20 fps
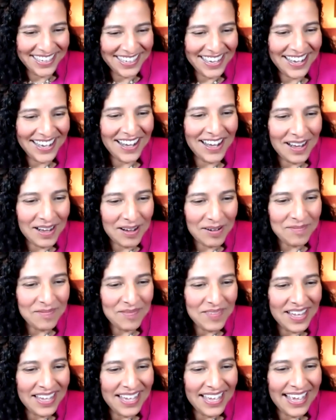um,
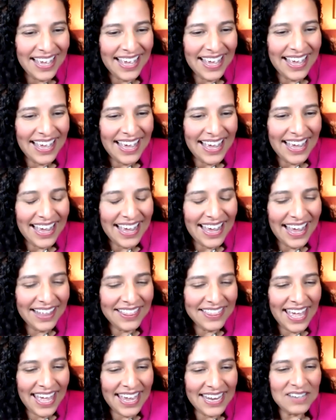
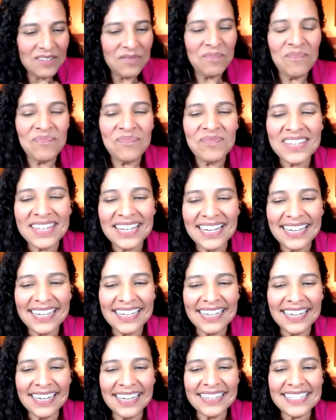and then
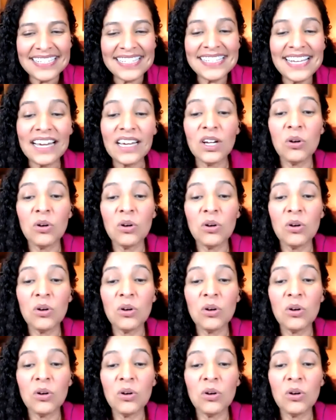uh, the second